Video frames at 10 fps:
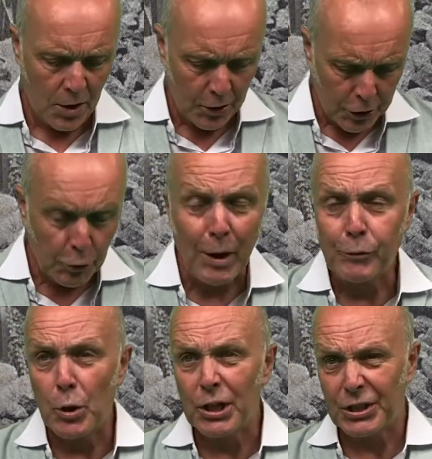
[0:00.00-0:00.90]
You have
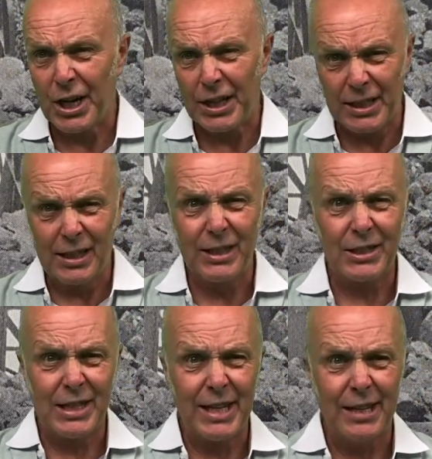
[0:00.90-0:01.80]
worked
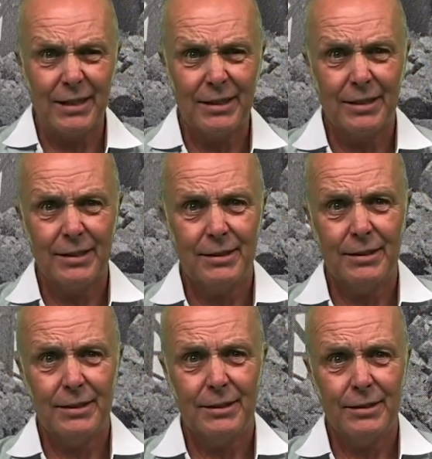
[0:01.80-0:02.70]
tirelessly
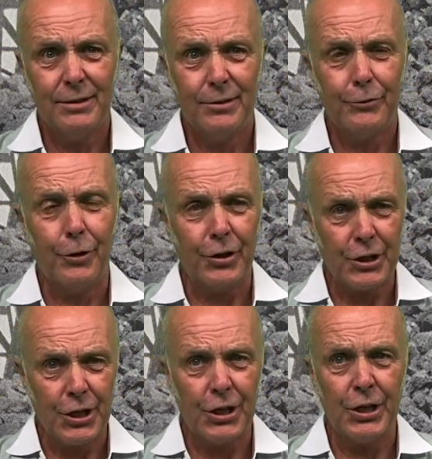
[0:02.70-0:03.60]
for a
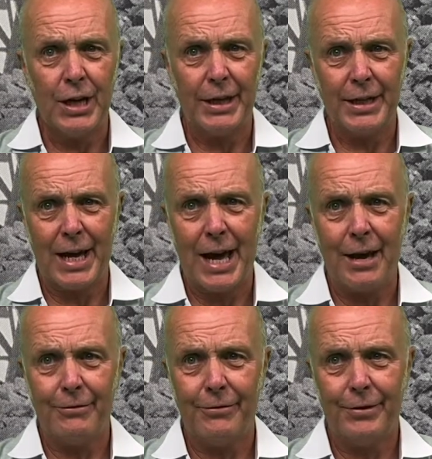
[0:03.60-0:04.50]
year and a
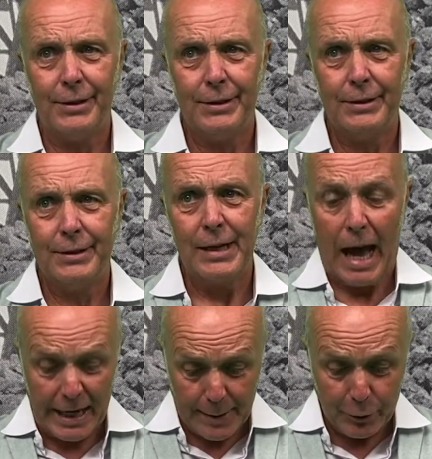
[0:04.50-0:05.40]
half.
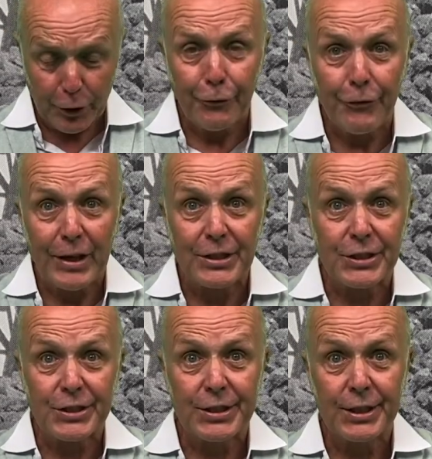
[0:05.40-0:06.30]
I am
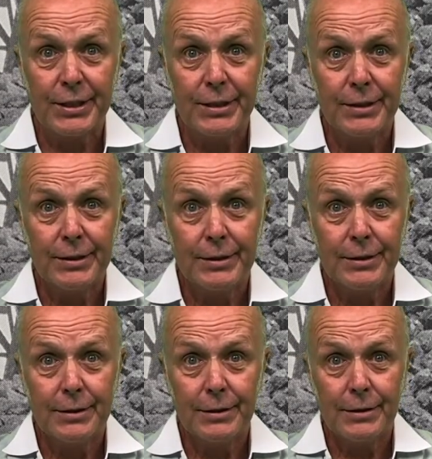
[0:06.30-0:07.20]
convinced
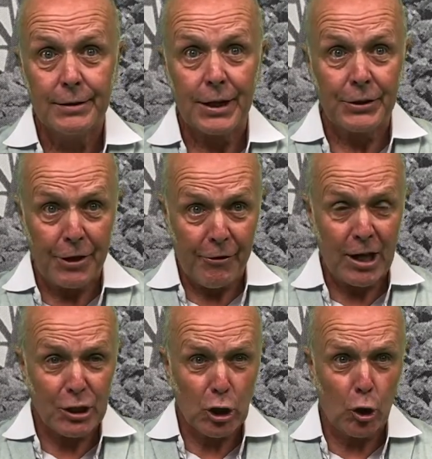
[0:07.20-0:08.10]
that there
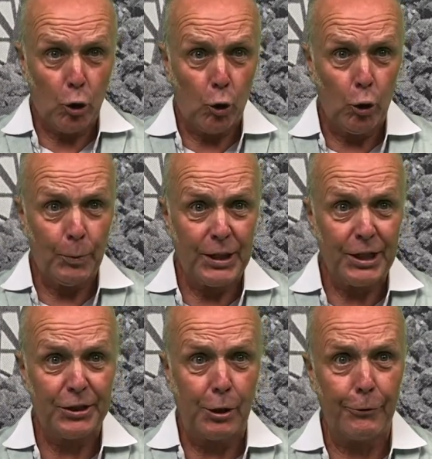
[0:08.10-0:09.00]
is coal
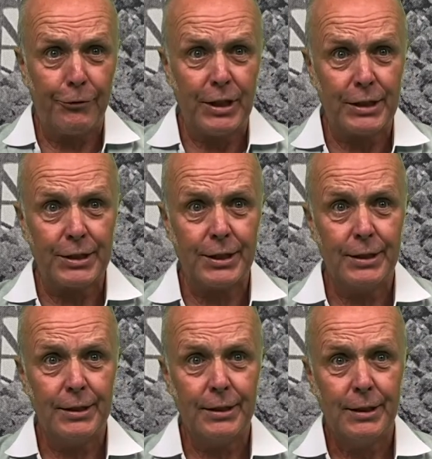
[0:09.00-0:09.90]
beneath our feet,
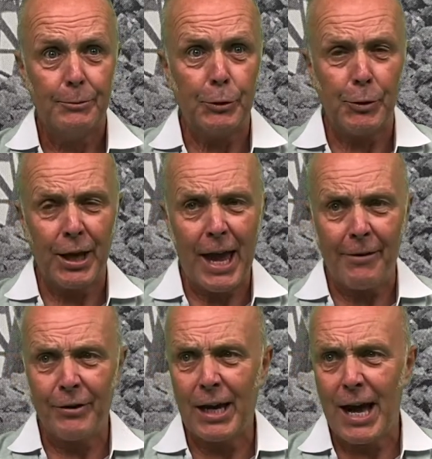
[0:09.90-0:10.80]
but with a
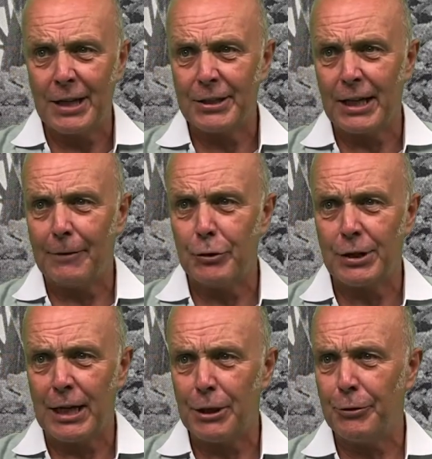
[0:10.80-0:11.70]
heavy heart I have to
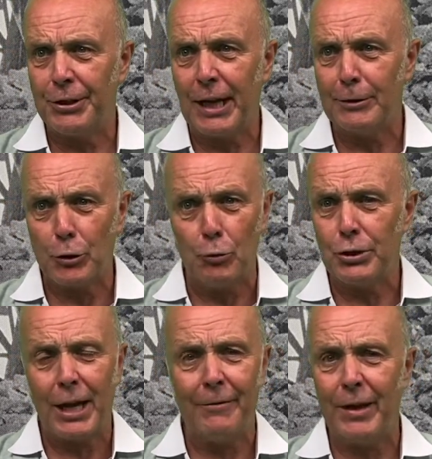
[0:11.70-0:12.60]
tell you that I don't
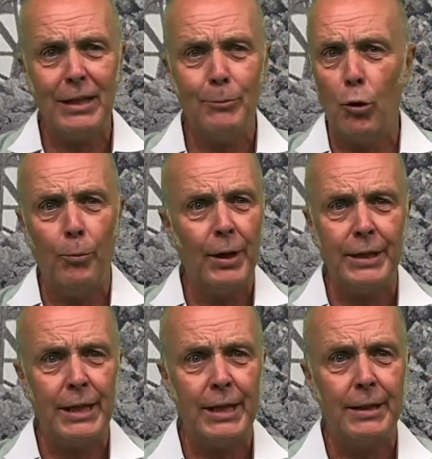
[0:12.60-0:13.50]
have any more money.